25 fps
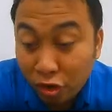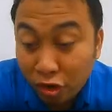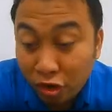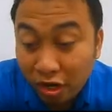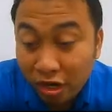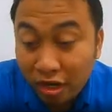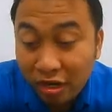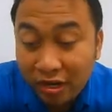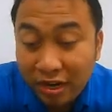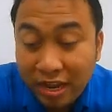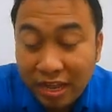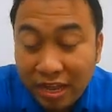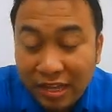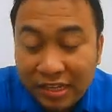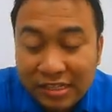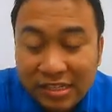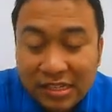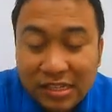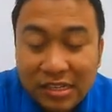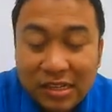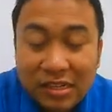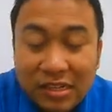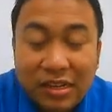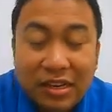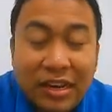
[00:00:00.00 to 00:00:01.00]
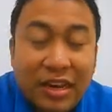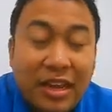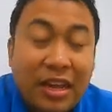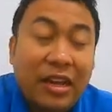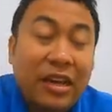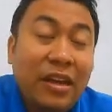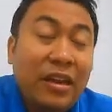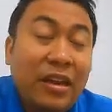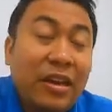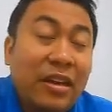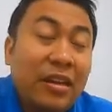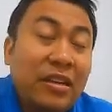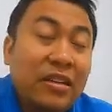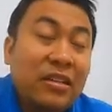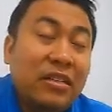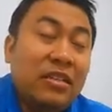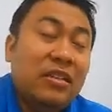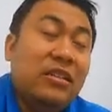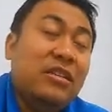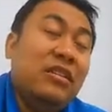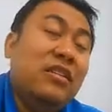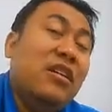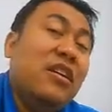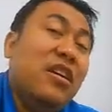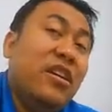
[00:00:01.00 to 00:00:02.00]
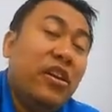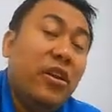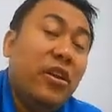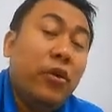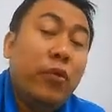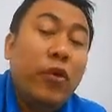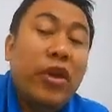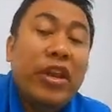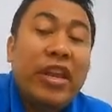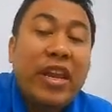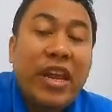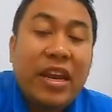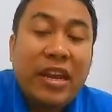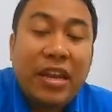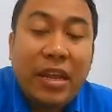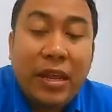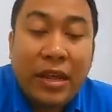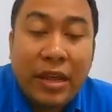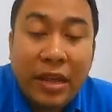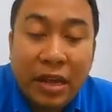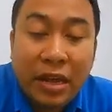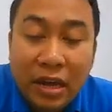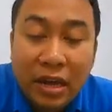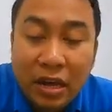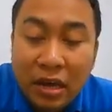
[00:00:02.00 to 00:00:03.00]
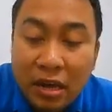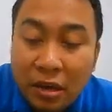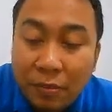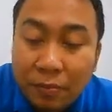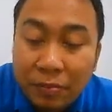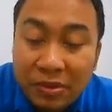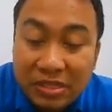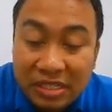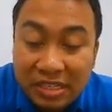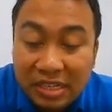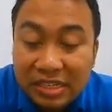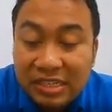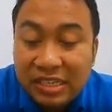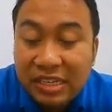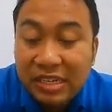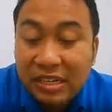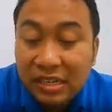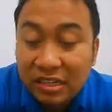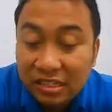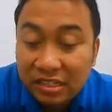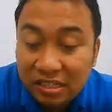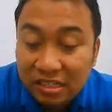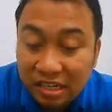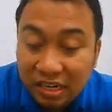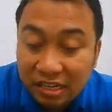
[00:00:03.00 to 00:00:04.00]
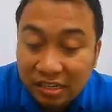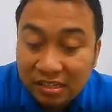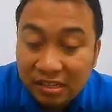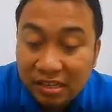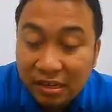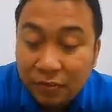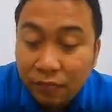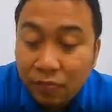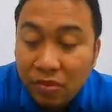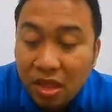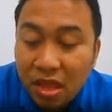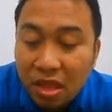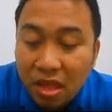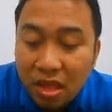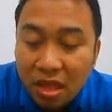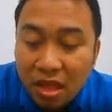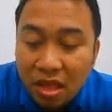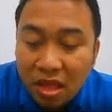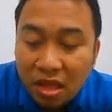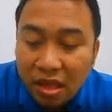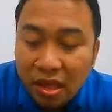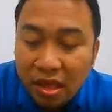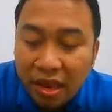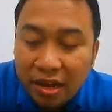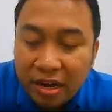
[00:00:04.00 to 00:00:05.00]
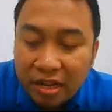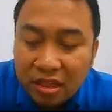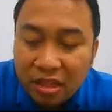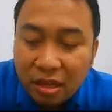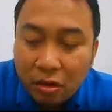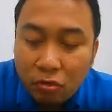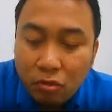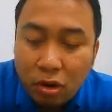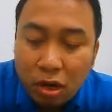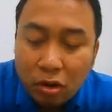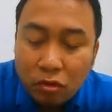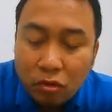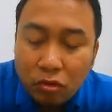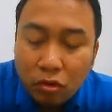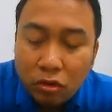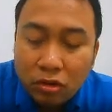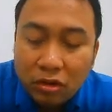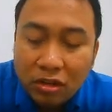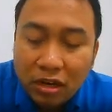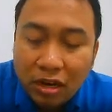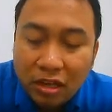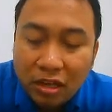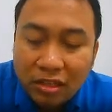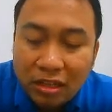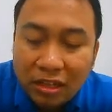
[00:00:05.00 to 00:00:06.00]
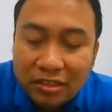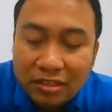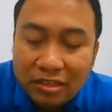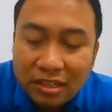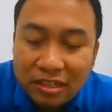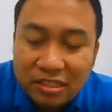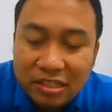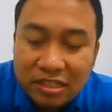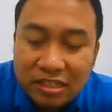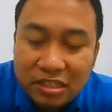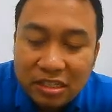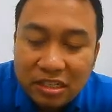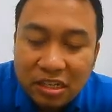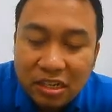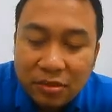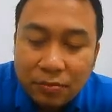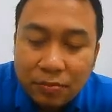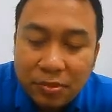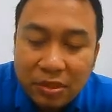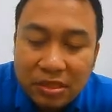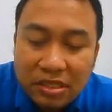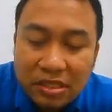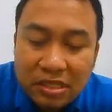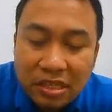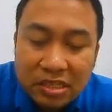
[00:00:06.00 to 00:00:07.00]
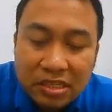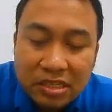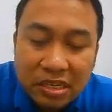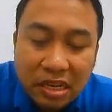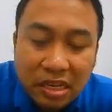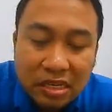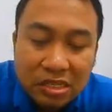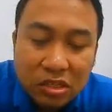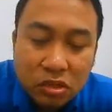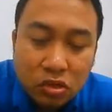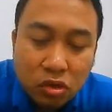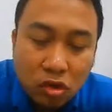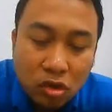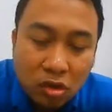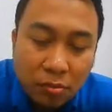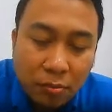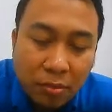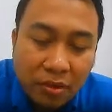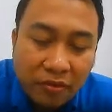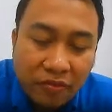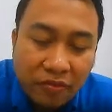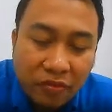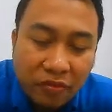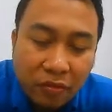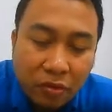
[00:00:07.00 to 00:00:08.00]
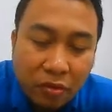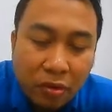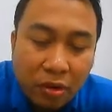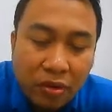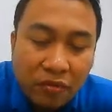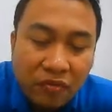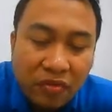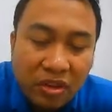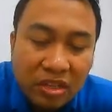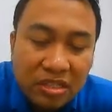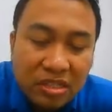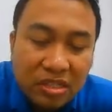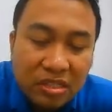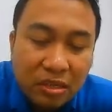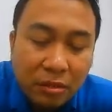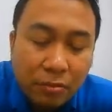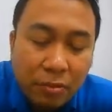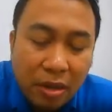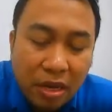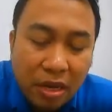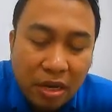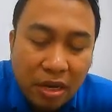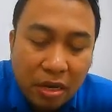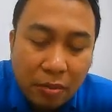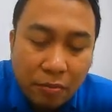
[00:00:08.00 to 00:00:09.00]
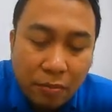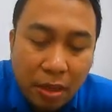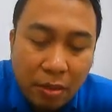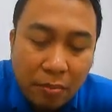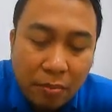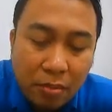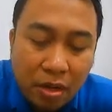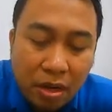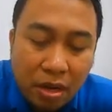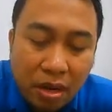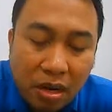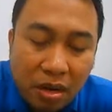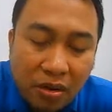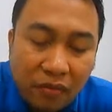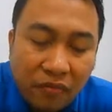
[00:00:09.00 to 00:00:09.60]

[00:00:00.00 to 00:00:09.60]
Yeah, that is the way that they are purchasing the shares. Yeah, and the third one, contra transaction, purchase are sold before investor make the payment.